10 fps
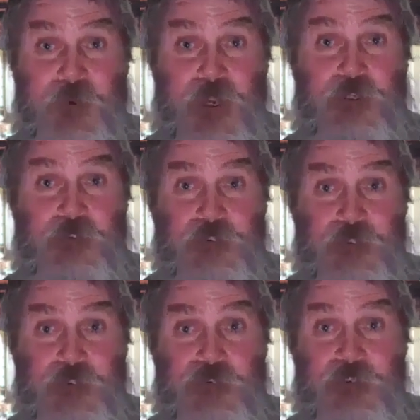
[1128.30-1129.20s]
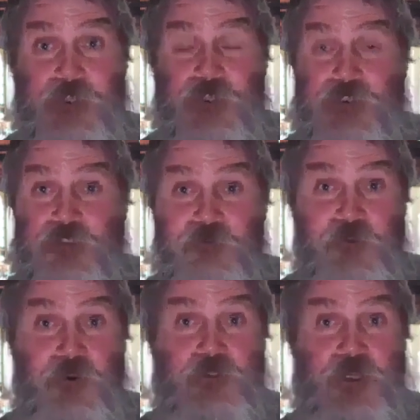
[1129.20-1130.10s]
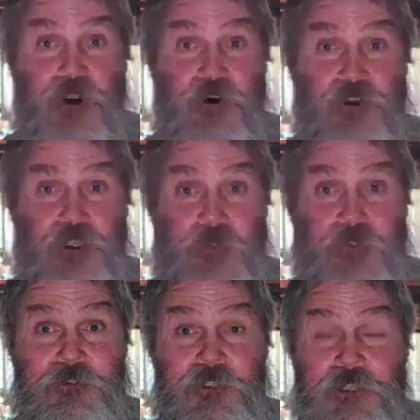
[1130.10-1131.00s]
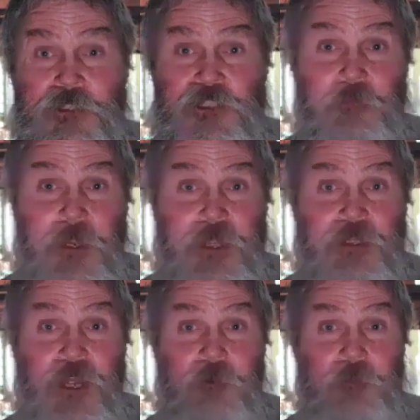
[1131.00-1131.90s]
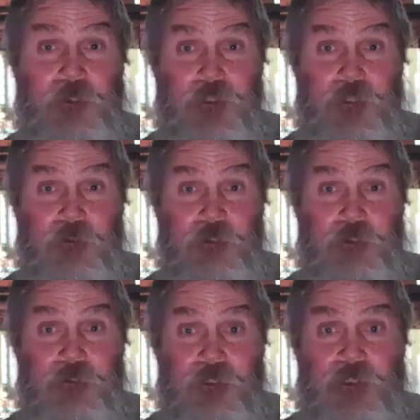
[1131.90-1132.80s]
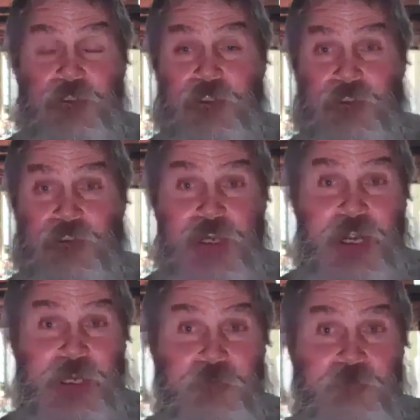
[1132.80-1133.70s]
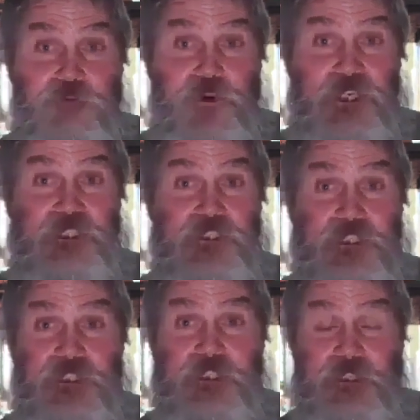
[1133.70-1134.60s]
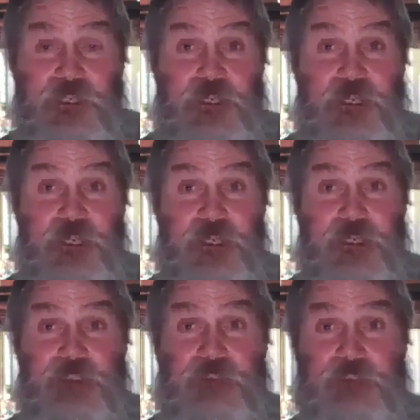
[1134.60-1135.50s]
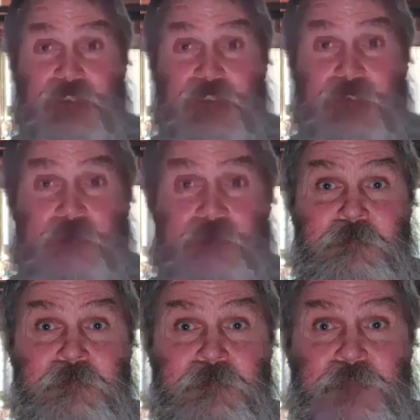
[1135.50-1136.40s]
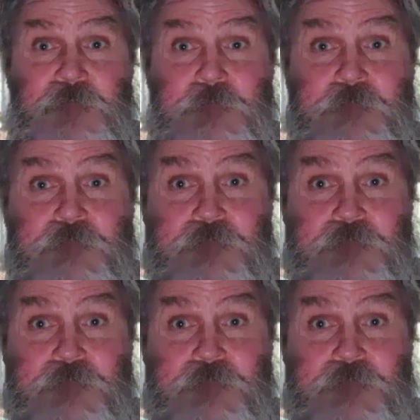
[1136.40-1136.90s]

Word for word: Instead of these fallacies, these faulty arguments, these bad commentaries, this lack of reasoning and uh,